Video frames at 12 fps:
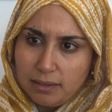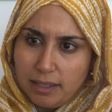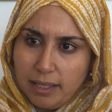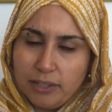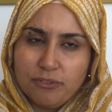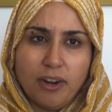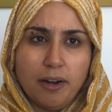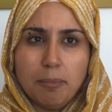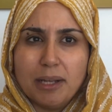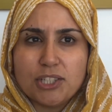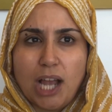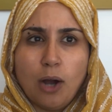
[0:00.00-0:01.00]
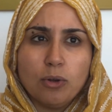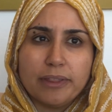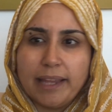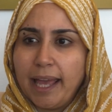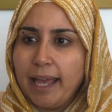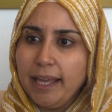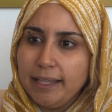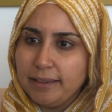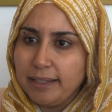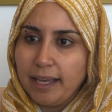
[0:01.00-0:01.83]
and very much out there in the